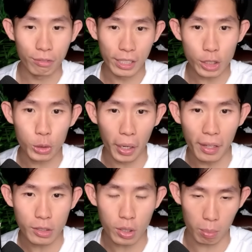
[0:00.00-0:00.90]
this trade
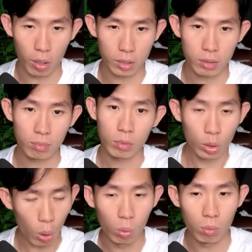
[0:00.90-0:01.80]
hits stop loss,
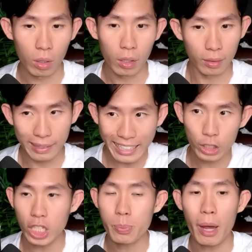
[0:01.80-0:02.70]
cool. That's
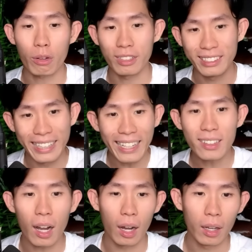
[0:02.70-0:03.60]
just part of the
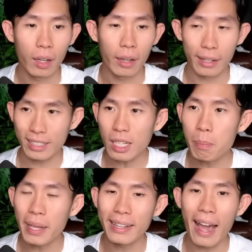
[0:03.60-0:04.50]
data. It doesn't
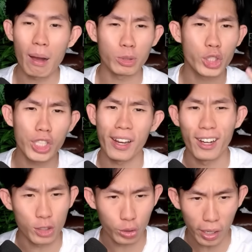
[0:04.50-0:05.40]
mean that I'm shit
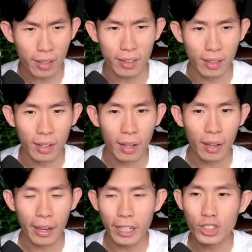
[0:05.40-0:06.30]
at trading.
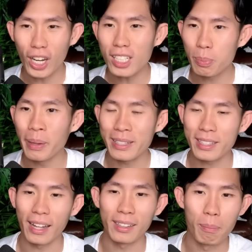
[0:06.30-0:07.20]
It just means
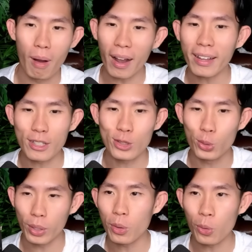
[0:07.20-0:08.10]
that the market is
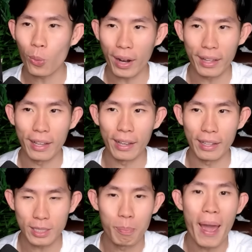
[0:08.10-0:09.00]
doing what
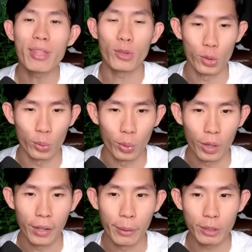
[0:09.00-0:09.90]
it's meant to do,
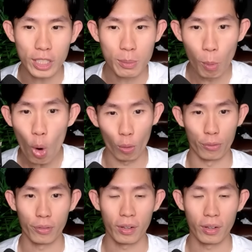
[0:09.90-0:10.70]
which is move.